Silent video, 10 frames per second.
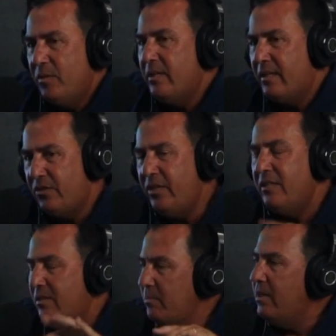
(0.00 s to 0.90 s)
we
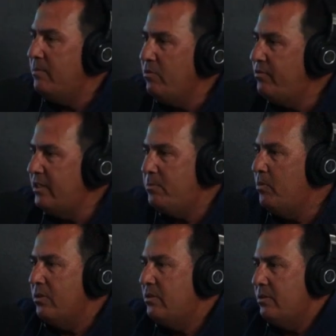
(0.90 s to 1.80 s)
exchanged some time on
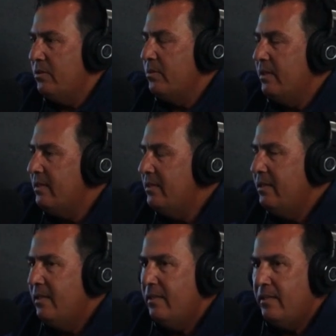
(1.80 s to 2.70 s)
Facebook too. And
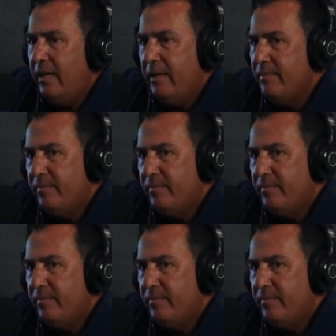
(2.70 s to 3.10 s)
yeah.